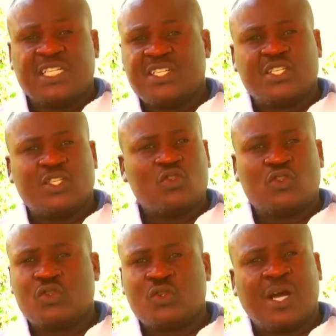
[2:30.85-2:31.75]

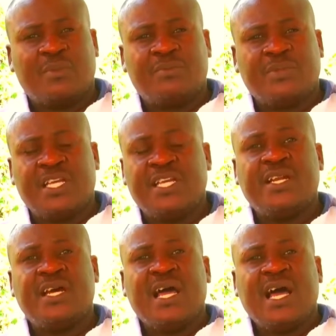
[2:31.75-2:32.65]
institutions come
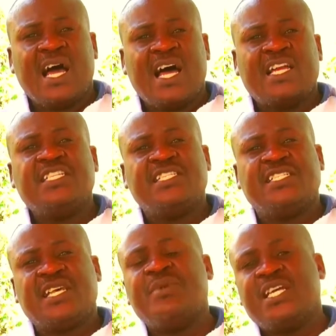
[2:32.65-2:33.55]
in and
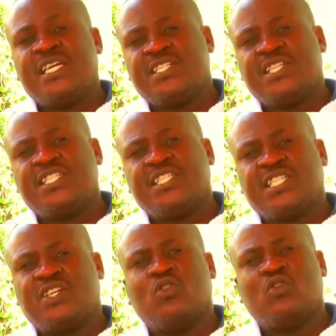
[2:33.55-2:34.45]
disseminate this
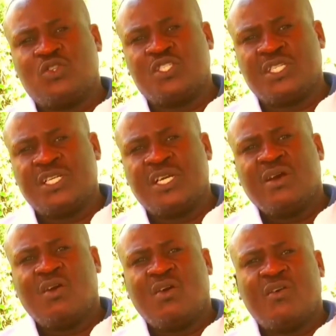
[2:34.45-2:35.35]
technology
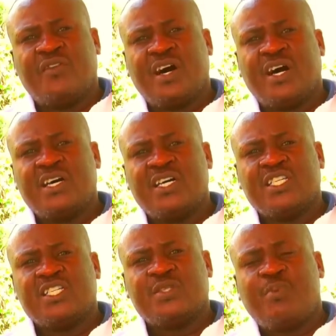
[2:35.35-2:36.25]
of uh,
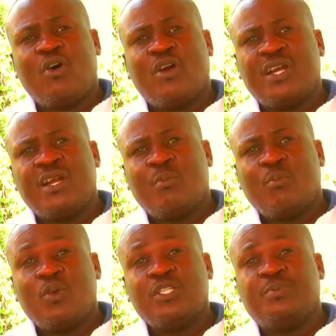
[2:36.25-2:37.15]
spawn
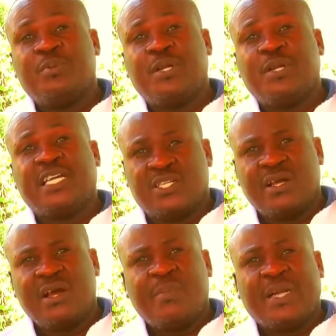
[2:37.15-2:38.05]
multiplication,
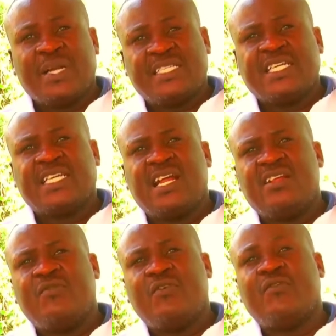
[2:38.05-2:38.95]

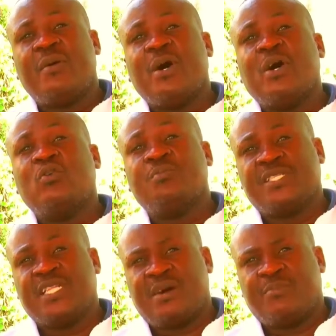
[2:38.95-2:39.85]
particularly for farmer
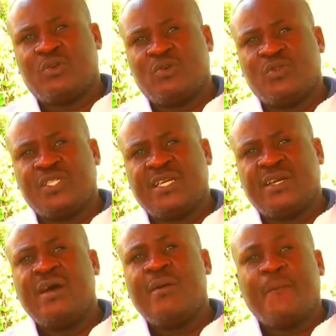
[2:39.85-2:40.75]
groups that are
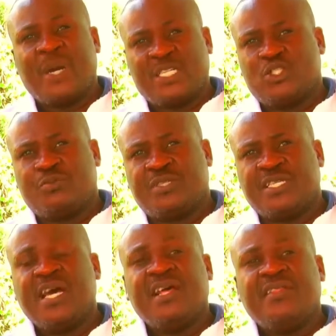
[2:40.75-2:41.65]
producing mushrooms.
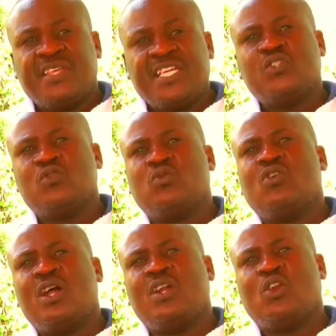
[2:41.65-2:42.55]
This will
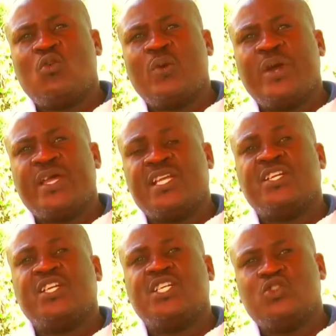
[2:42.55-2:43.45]
go a long way in
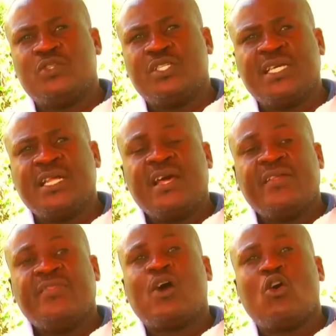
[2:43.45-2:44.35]
reducing
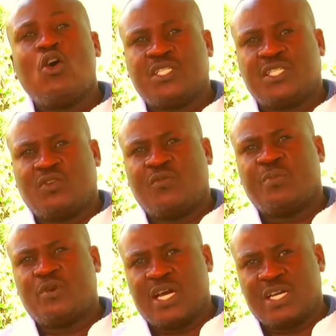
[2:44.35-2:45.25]
the costs of
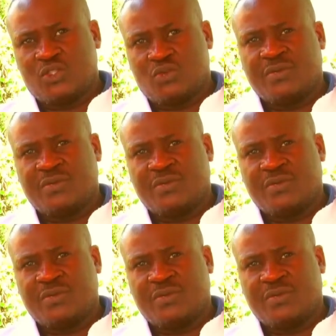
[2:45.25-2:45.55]
production.